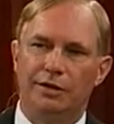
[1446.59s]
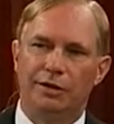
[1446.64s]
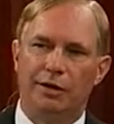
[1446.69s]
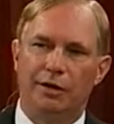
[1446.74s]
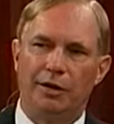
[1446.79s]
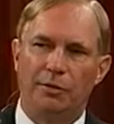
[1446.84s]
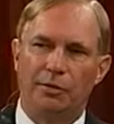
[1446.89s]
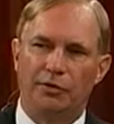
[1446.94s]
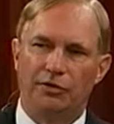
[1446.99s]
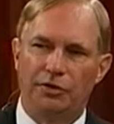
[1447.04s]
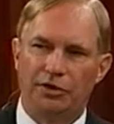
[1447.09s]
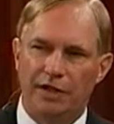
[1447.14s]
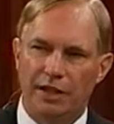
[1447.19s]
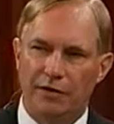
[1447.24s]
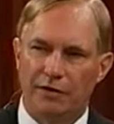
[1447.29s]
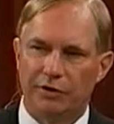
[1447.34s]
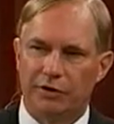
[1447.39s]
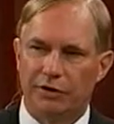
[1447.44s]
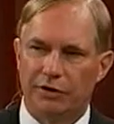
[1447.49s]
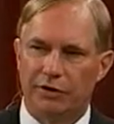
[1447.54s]
almost
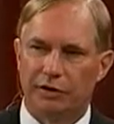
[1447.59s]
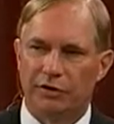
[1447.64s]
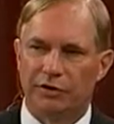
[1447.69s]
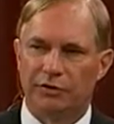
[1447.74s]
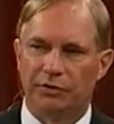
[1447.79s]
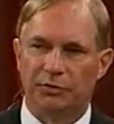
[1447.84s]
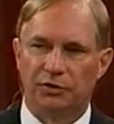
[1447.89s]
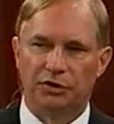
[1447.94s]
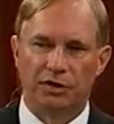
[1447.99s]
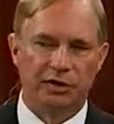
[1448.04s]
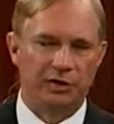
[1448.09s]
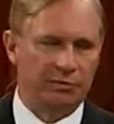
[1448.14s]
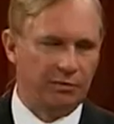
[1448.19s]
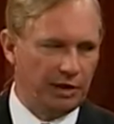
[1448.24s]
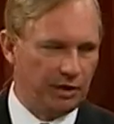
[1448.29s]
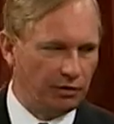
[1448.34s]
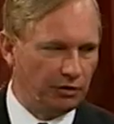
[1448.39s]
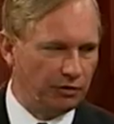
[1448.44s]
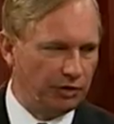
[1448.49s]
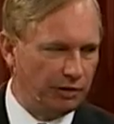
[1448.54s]
never calls him Son of
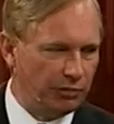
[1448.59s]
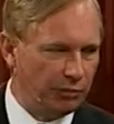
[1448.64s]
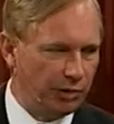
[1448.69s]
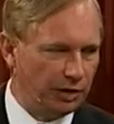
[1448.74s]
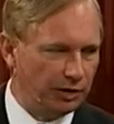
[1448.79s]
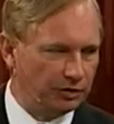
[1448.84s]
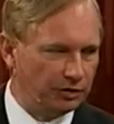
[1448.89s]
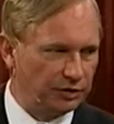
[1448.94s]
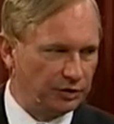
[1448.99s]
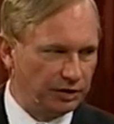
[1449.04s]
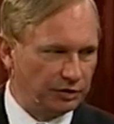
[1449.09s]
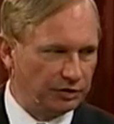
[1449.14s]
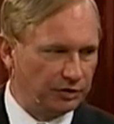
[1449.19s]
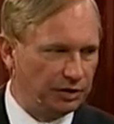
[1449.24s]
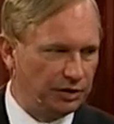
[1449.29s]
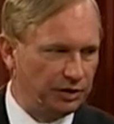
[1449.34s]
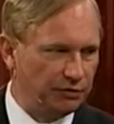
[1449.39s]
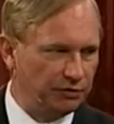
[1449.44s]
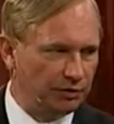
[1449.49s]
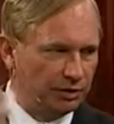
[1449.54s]
Man. Only once, as
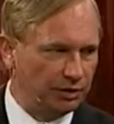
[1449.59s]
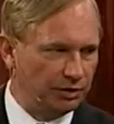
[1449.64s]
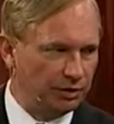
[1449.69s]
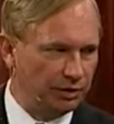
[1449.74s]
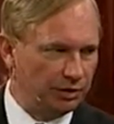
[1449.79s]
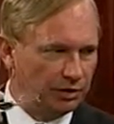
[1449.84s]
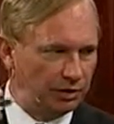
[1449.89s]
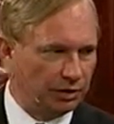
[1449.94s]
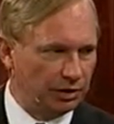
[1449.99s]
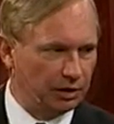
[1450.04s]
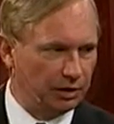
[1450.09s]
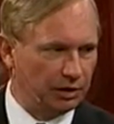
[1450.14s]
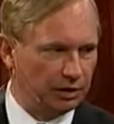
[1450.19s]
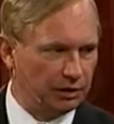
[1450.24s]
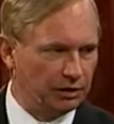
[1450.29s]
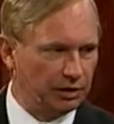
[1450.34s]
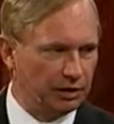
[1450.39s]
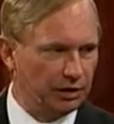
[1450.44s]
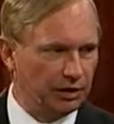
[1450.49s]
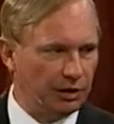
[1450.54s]
Stephen
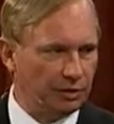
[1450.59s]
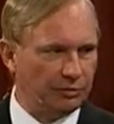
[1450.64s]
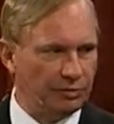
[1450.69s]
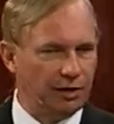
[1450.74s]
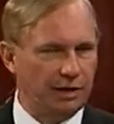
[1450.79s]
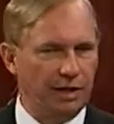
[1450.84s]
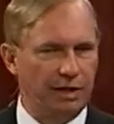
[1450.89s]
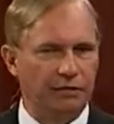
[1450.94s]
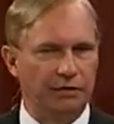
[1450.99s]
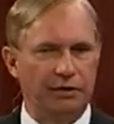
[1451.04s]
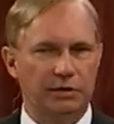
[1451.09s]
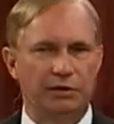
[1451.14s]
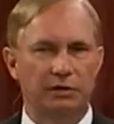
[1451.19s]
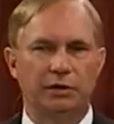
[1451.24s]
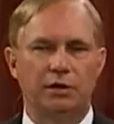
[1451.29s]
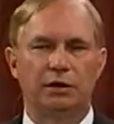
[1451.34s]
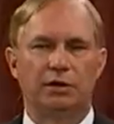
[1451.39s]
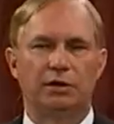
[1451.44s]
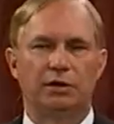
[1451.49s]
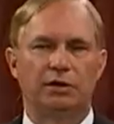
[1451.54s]
looking up to
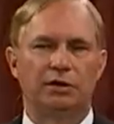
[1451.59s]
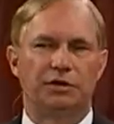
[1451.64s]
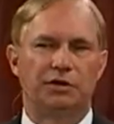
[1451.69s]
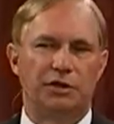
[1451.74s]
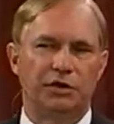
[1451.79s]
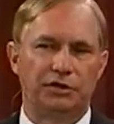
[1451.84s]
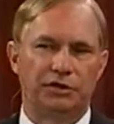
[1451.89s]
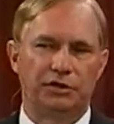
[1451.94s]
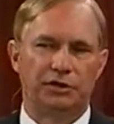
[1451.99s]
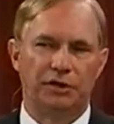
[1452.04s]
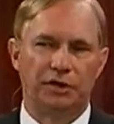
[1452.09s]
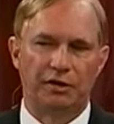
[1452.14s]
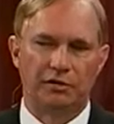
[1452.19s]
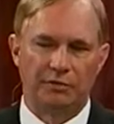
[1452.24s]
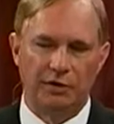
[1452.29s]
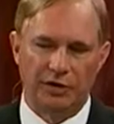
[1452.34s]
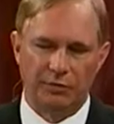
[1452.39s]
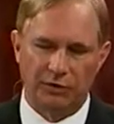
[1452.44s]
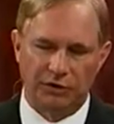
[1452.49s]
heaven calls Jesus Son of Man.